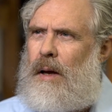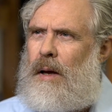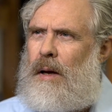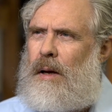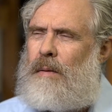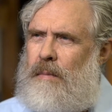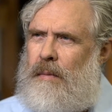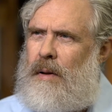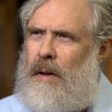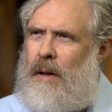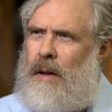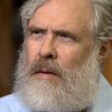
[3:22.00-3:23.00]
uh,
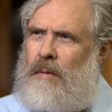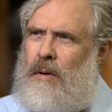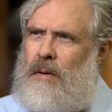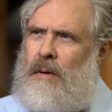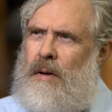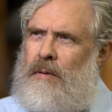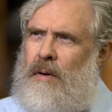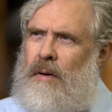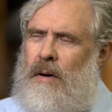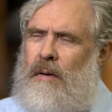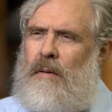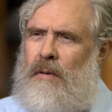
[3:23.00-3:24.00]
do things that
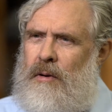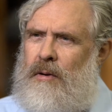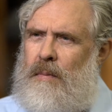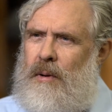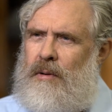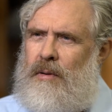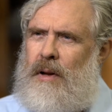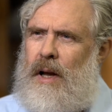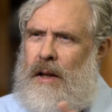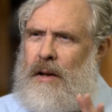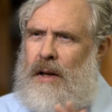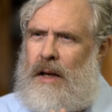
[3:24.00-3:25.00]
are irreversible. So a
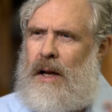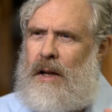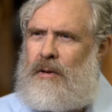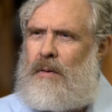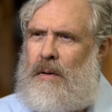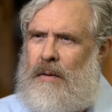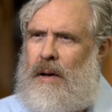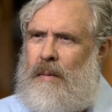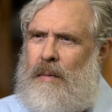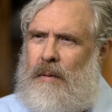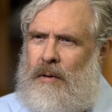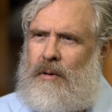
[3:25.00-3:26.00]
lot of the technology we develop, we